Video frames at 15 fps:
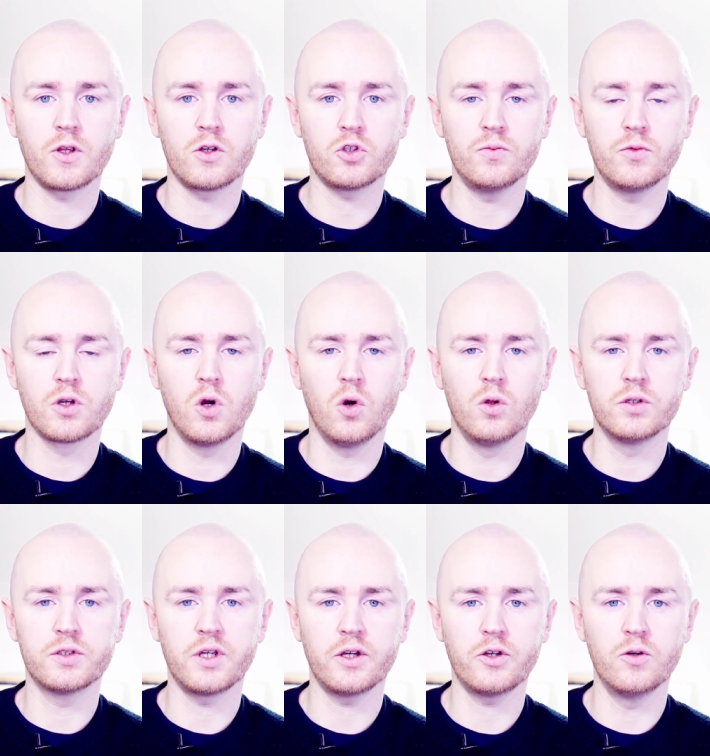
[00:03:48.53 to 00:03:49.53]
something called
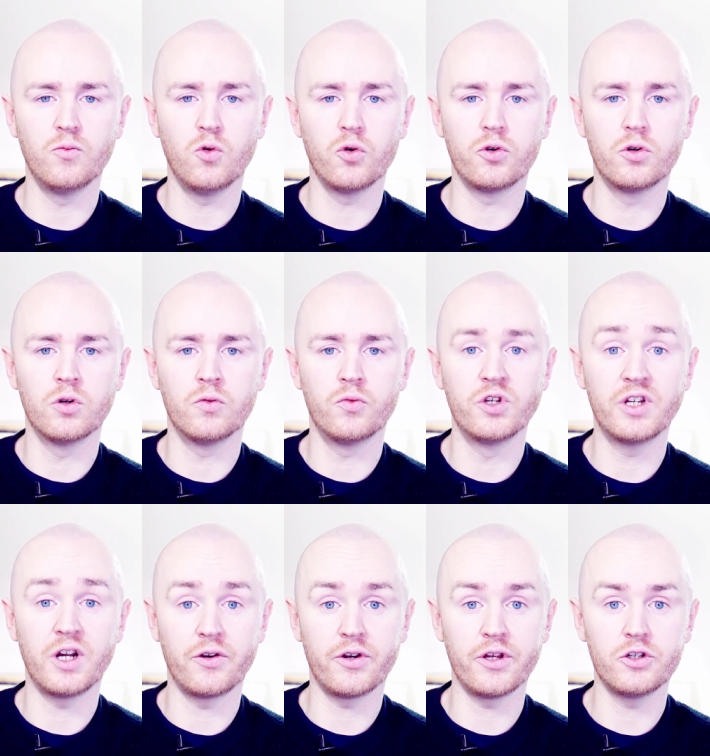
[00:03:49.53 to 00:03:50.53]
psychomotor
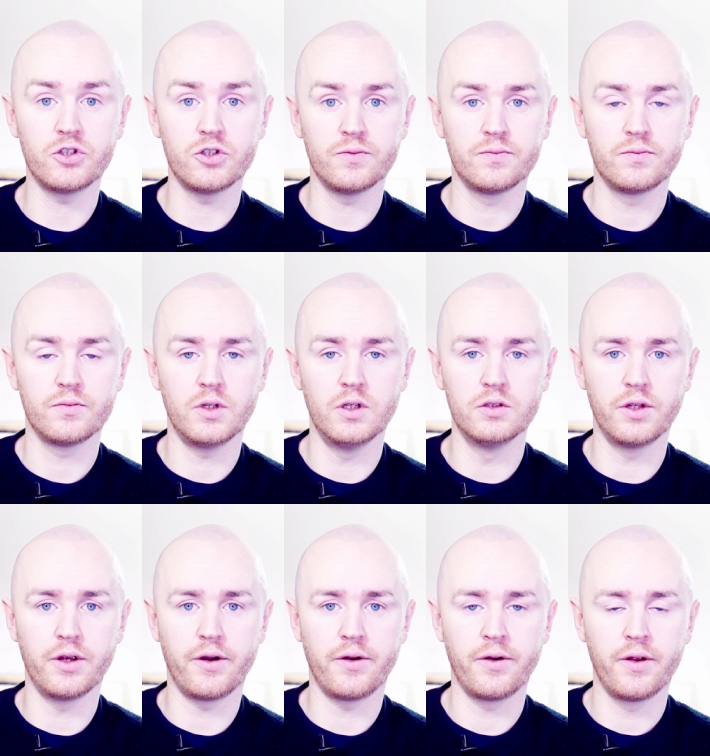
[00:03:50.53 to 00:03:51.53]
retardation is
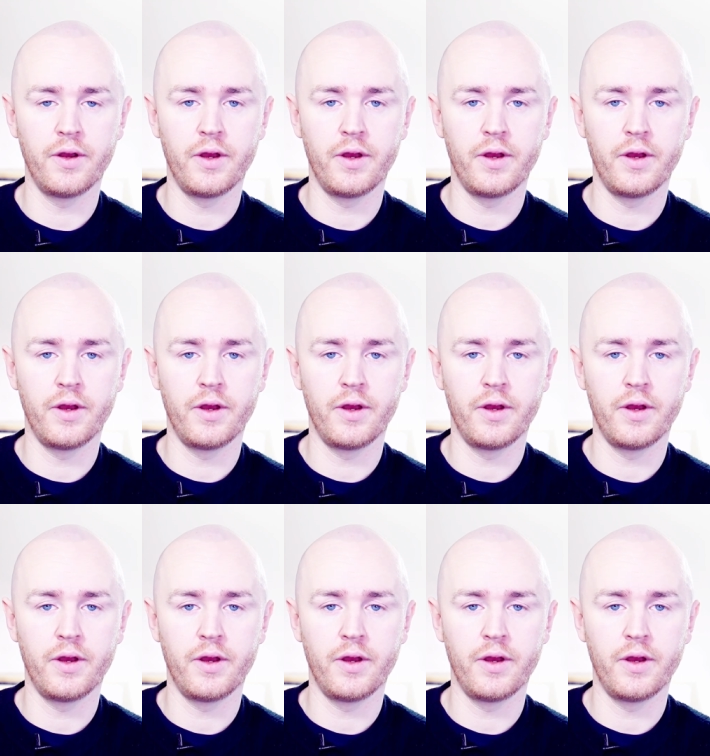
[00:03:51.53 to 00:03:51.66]
there.